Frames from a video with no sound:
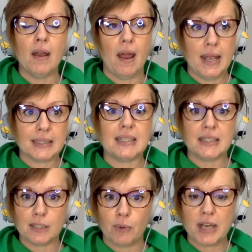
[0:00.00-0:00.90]
is
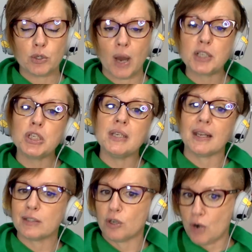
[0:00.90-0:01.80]
this the right direction?
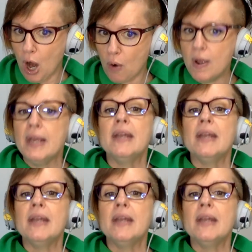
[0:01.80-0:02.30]
Yes or no.